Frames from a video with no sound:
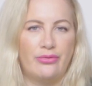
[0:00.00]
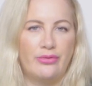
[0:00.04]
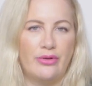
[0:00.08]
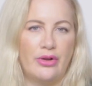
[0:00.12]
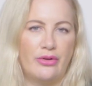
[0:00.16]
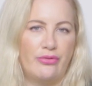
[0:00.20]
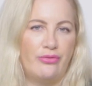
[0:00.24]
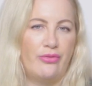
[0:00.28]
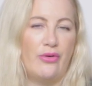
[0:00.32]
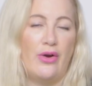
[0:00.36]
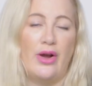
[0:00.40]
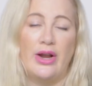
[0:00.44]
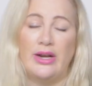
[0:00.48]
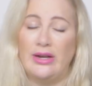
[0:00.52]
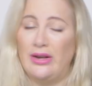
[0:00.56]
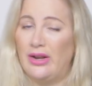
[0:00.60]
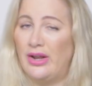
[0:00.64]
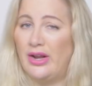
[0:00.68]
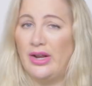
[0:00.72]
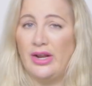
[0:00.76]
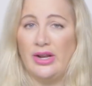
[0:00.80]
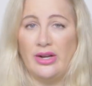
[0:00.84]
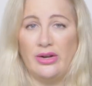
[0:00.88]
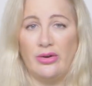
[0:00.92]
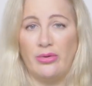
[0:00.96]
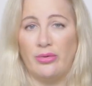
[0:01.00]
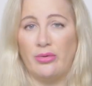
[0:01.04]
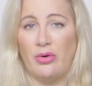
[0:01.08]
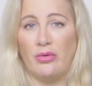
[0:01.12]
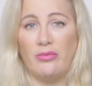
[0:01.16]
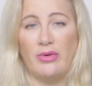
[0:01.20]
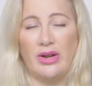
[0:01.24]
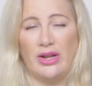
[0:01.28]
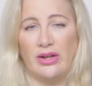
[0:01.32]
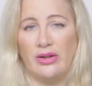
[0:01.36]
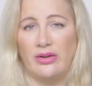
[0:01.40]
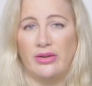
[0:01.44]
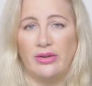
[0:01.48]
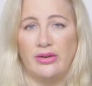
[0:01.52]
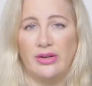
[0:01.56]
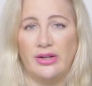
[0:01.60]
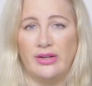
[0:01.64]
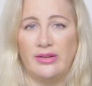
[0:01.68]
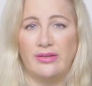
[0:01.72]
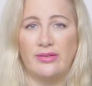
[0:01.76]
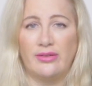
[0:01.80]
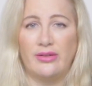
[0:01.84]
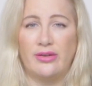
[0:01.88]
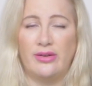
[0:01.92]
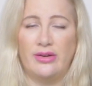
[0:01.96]
a fine line or a wrinkle
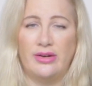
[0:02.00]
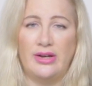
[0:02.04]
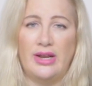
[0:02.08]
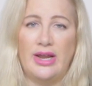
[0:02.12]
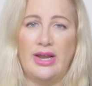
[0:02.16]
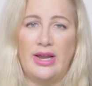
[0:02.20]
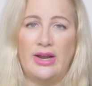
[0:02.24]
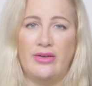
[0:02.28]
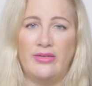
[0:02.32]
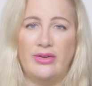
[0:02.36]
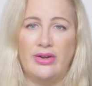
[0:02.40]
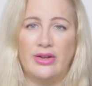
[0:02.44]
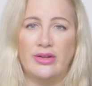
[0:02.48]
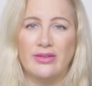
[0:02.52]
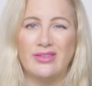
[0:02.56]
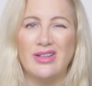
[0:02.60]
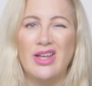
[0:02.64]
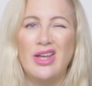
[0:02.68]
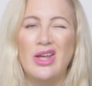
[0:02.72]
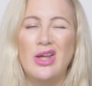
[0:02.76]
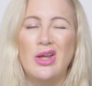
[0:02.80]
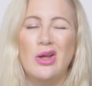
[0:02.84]
in certain areas.